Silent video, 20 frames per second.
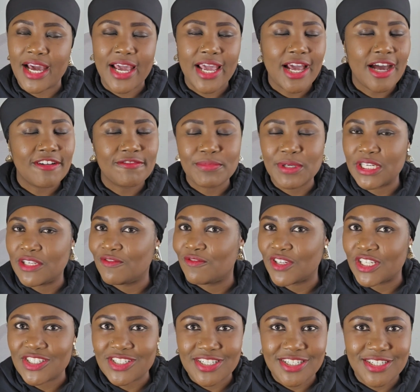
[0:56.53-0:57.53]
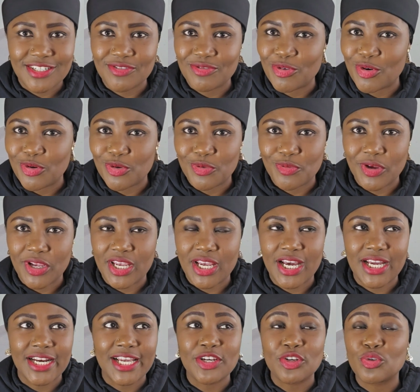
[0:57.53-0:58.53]
I have been investing the wrong way,
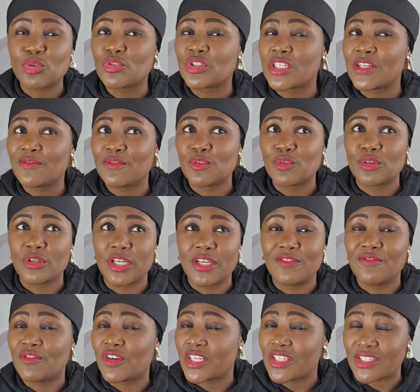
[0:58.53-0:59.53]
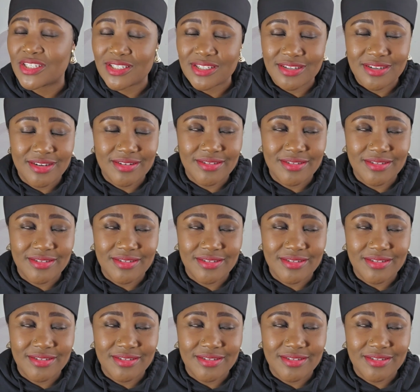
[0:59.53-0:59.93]
and I don't even invest